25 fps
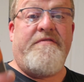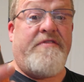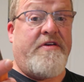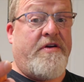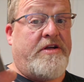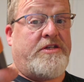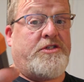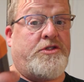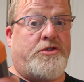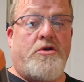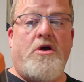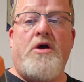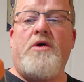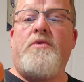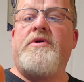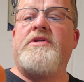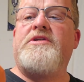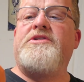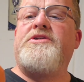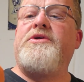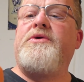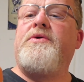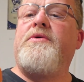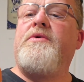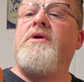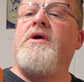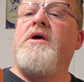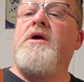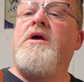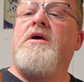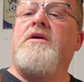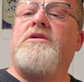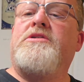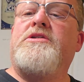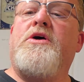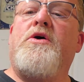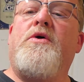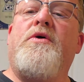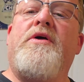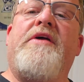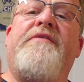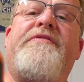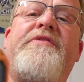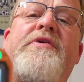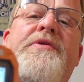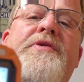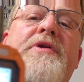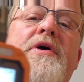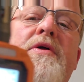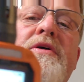and very strong one too. So
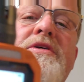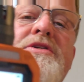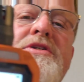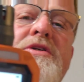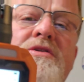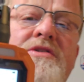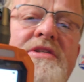if you'll notice,